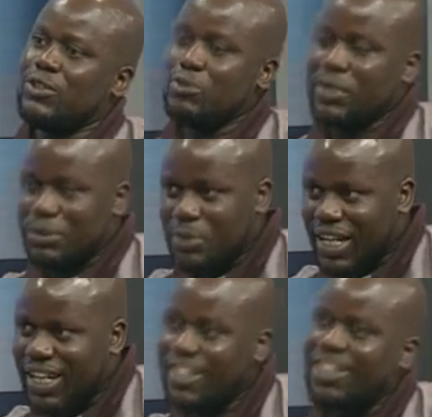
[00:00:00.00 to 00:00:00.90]
So you must be a
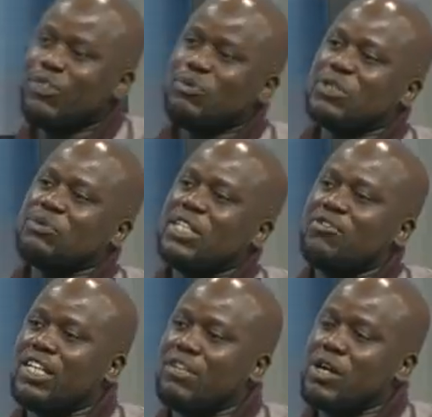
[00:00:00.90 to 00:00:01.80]
Kenyan, you must be
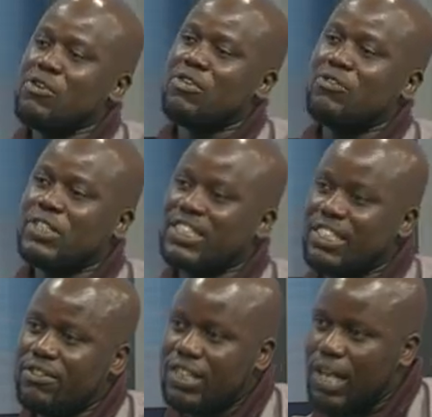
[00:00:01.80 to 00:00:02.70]
living in one of the
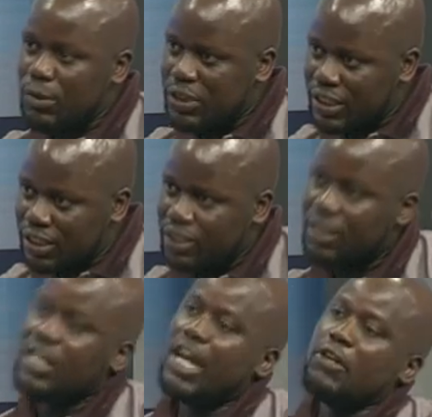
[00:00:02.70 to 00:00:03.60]
47 counties,
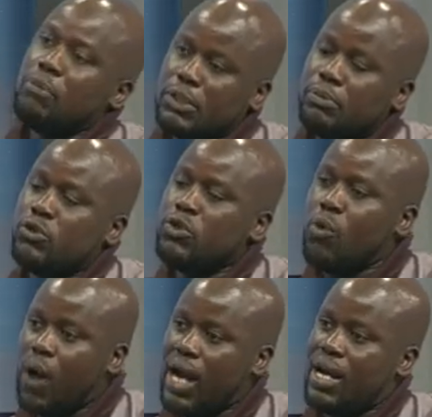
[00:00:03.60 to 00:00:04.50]
and you must be doing
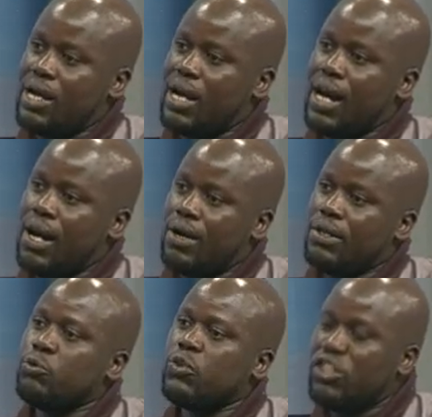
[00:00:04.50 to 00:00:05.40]
work
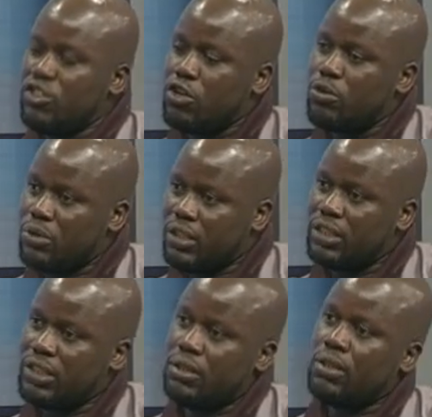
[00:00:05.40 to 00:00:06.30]
within your
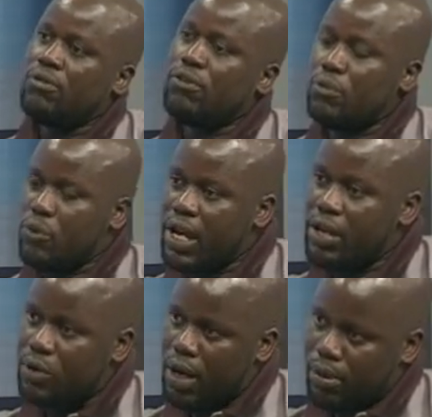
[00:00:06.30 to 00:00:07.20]
community from where you come.